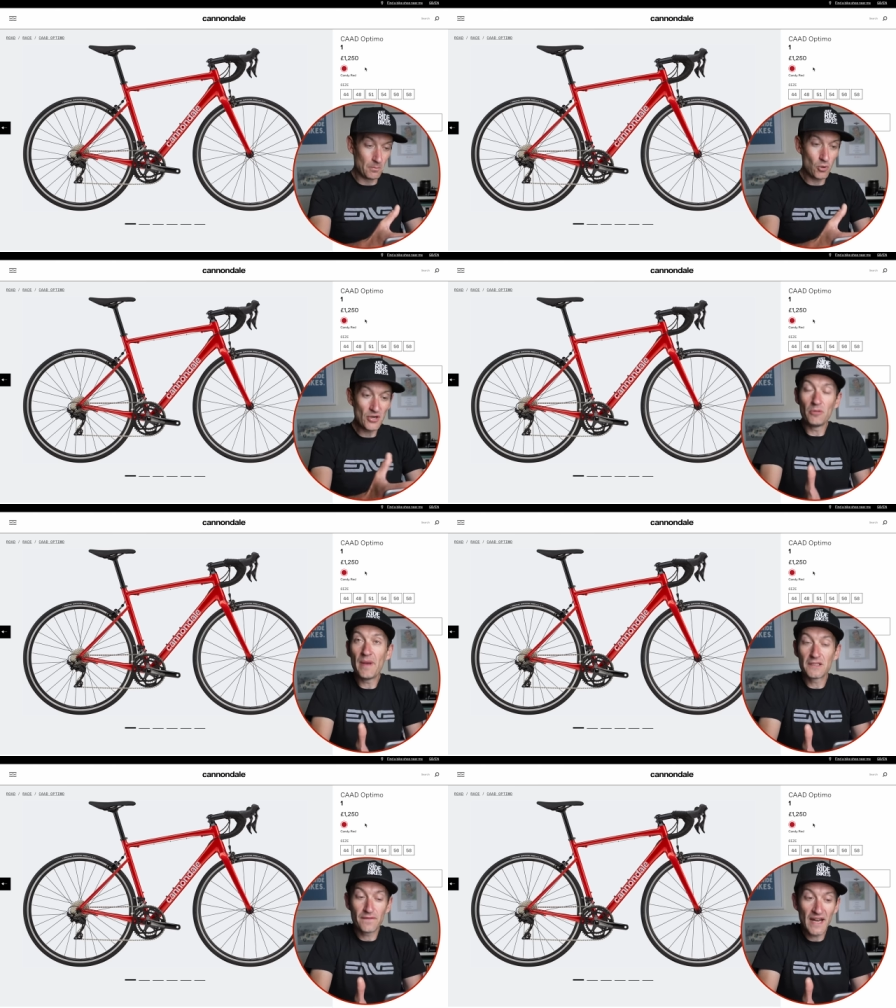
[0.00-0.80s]
probably not the
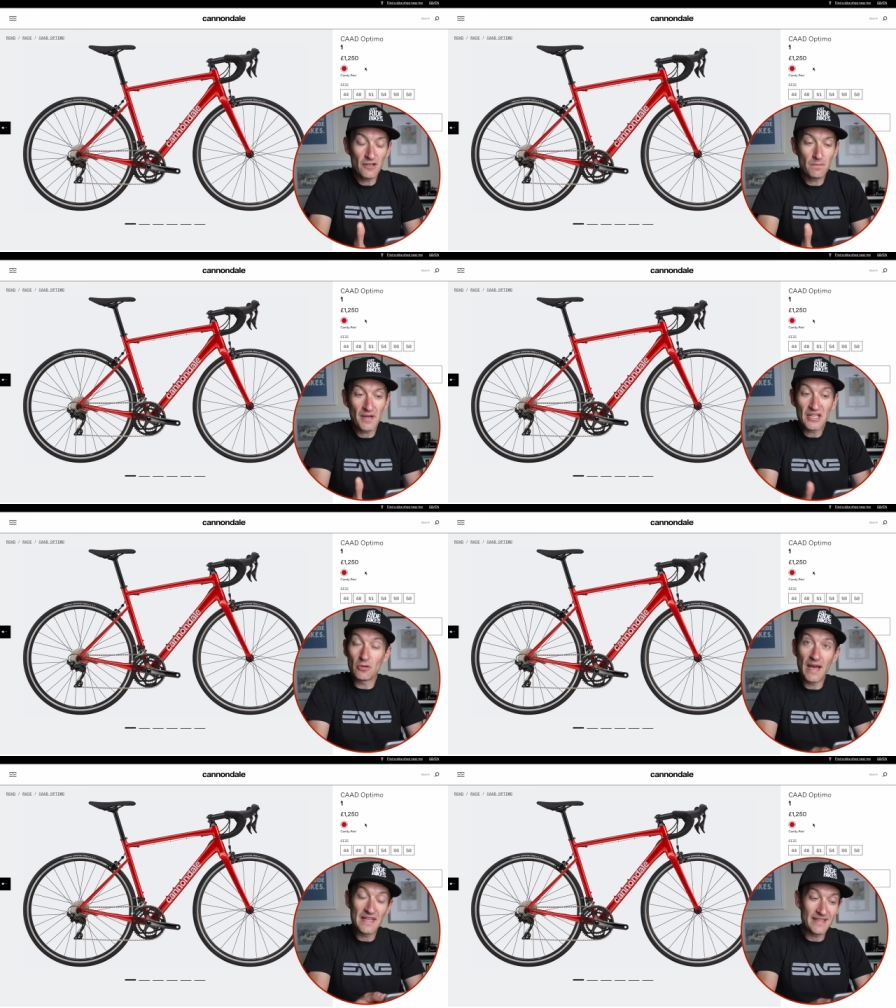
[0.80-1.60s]
best value for money
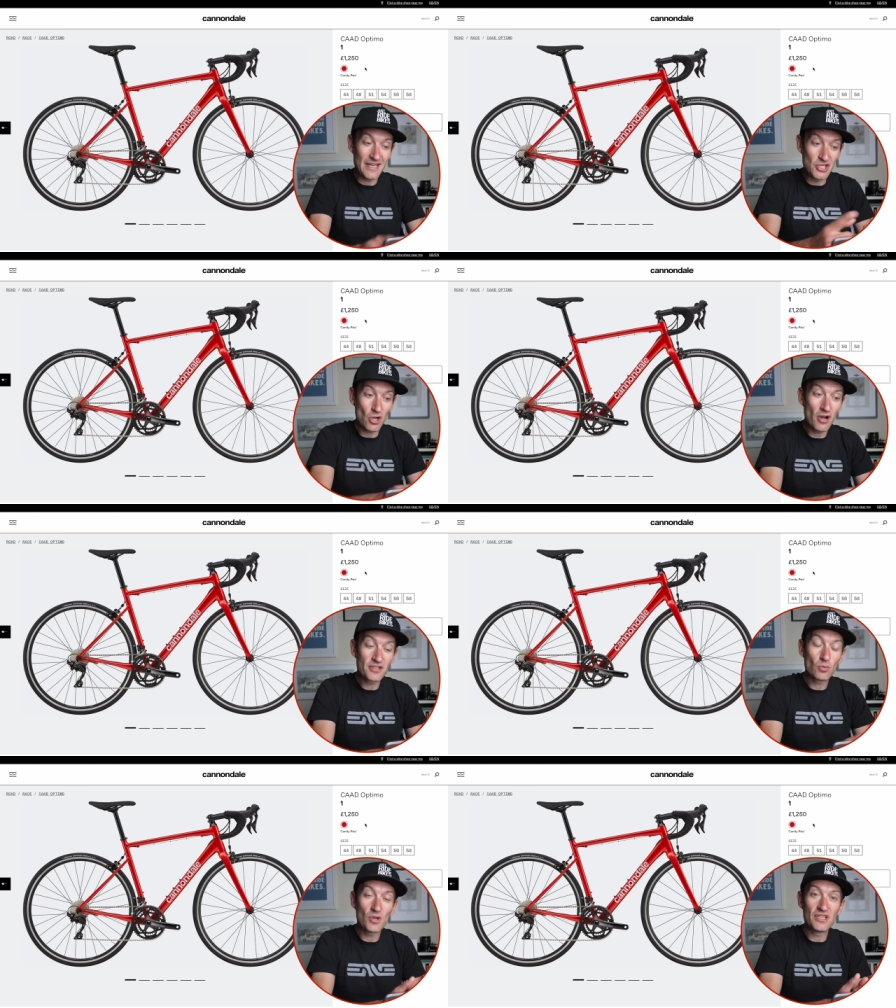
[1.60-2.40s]
compared to that
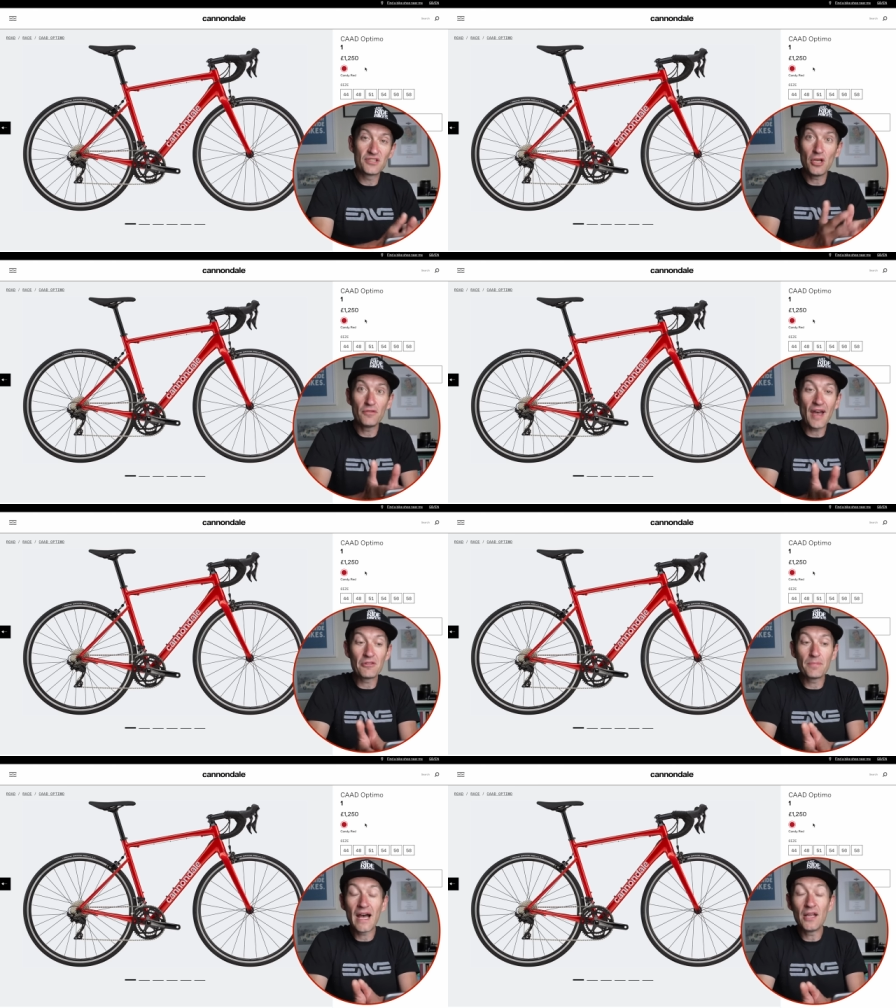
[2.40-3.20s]
Giant, which is
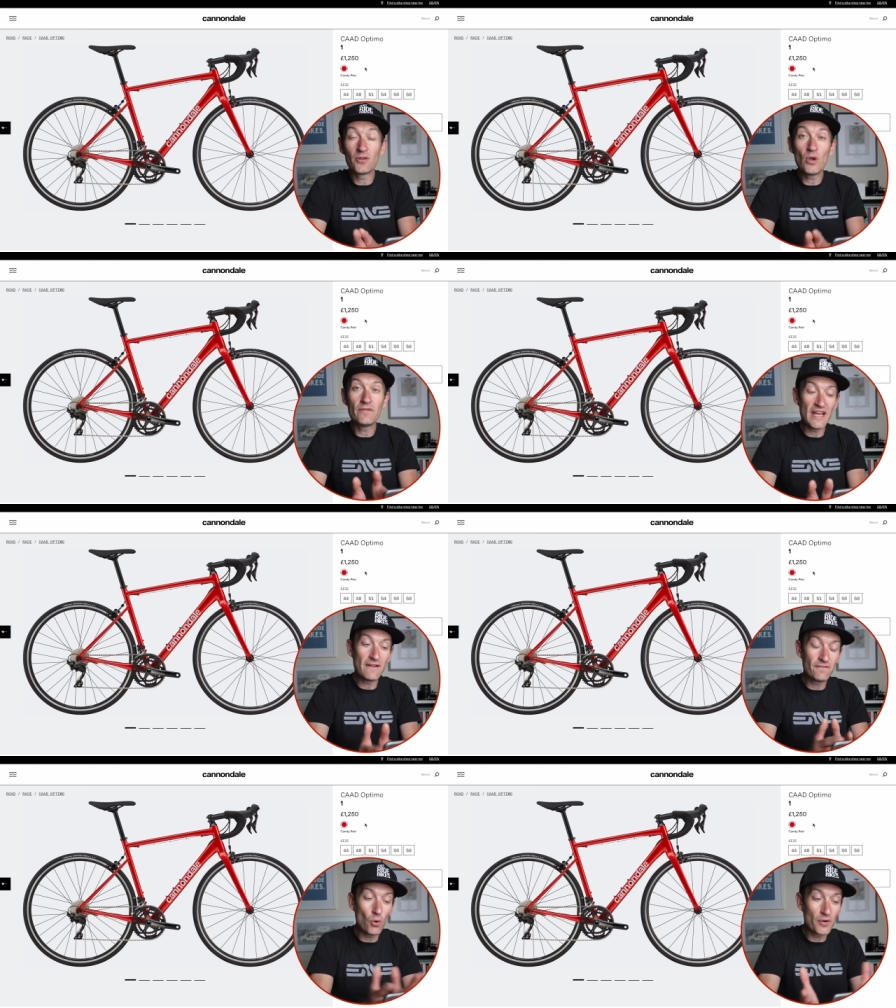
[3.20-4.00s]
£2,000 with a
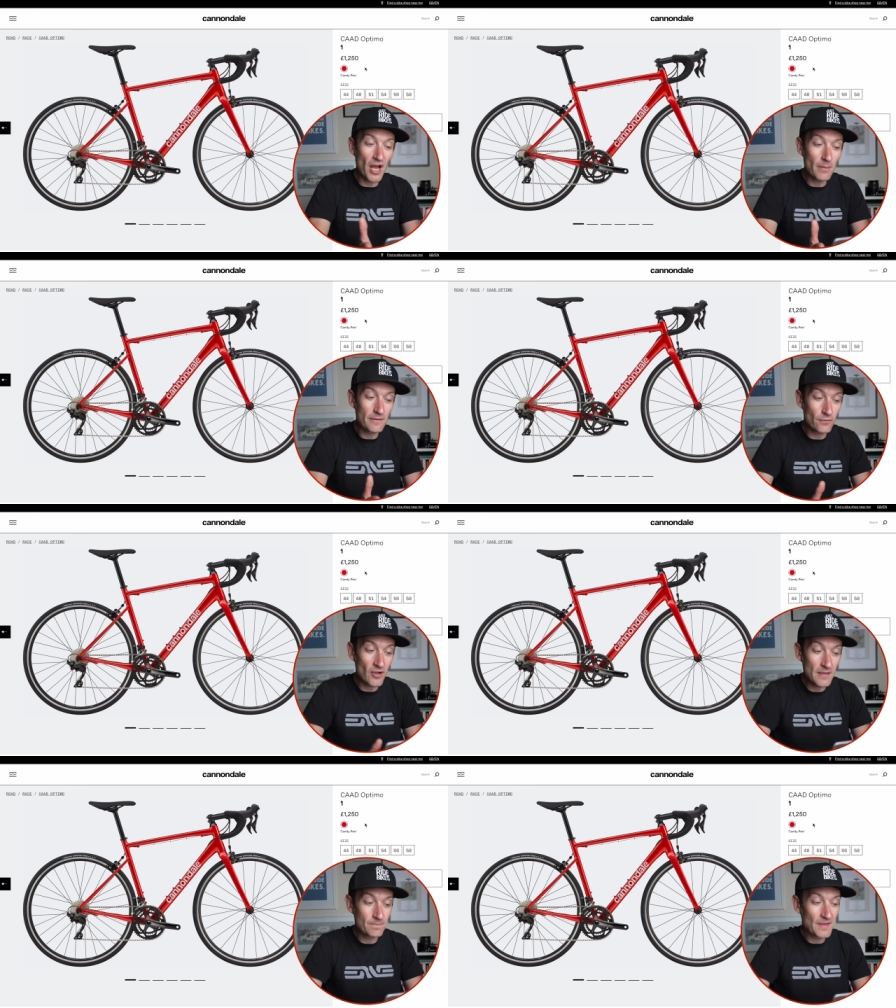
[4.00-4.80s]
full carbon
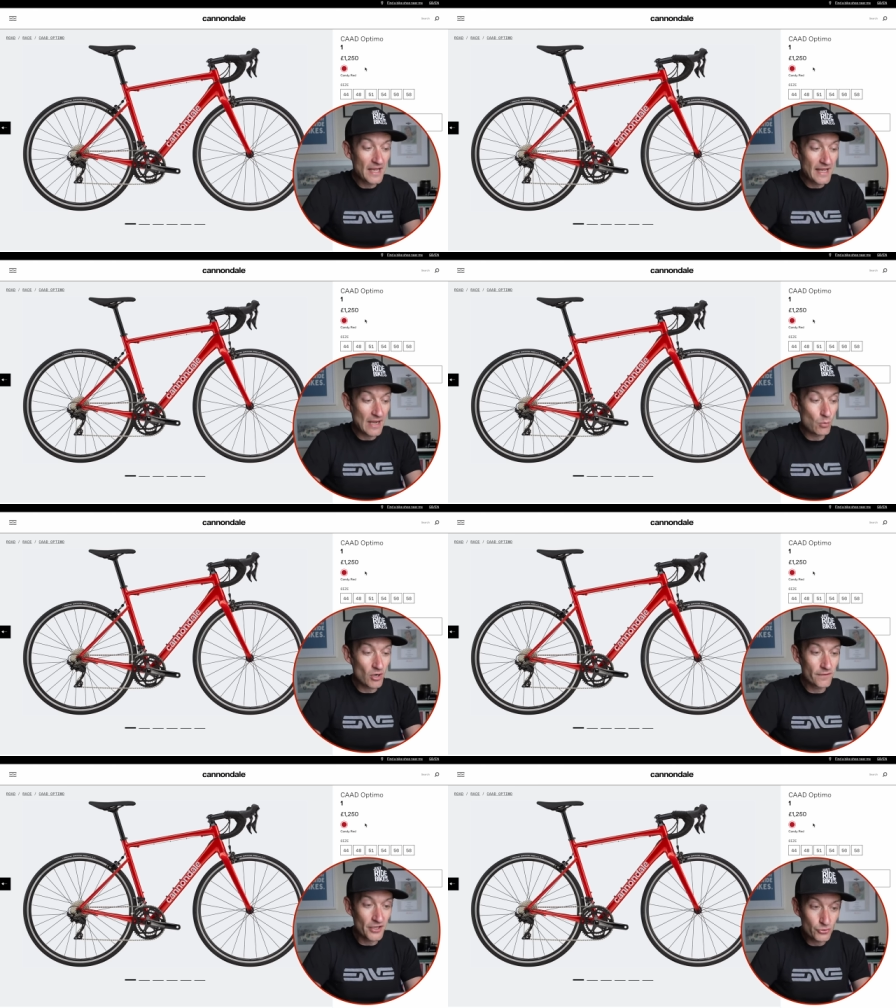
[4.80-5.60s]
frame and
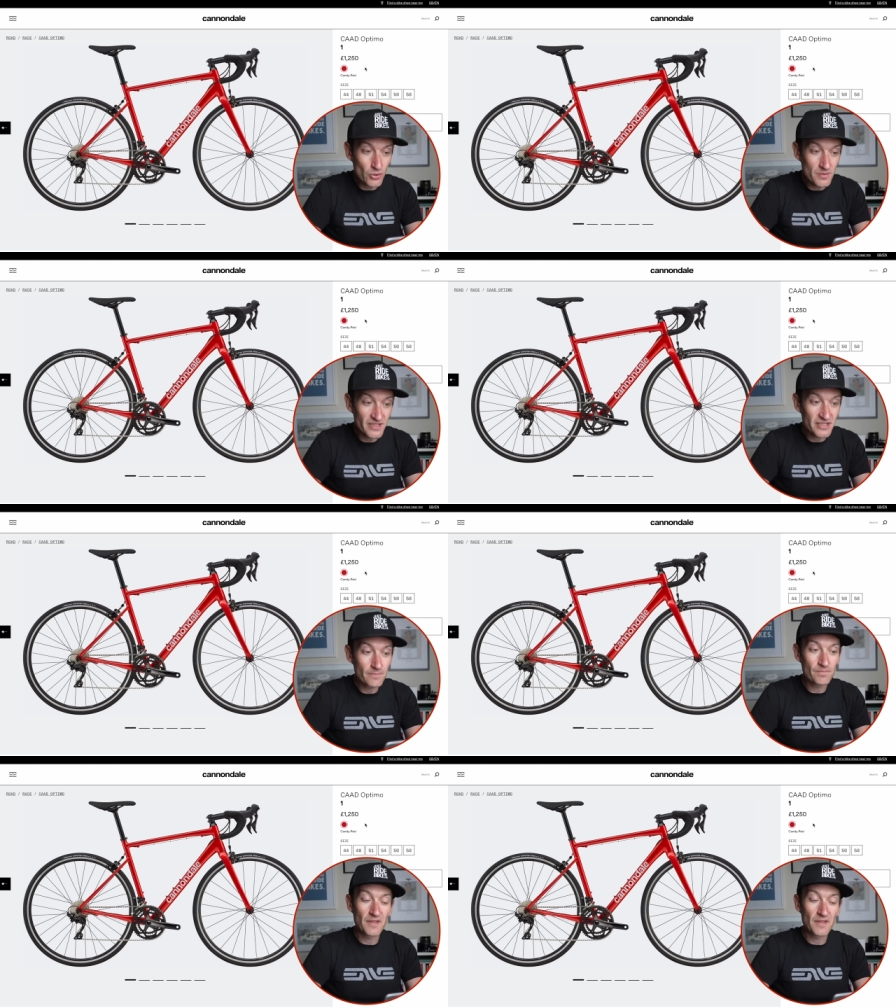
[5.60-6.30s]
105 group set.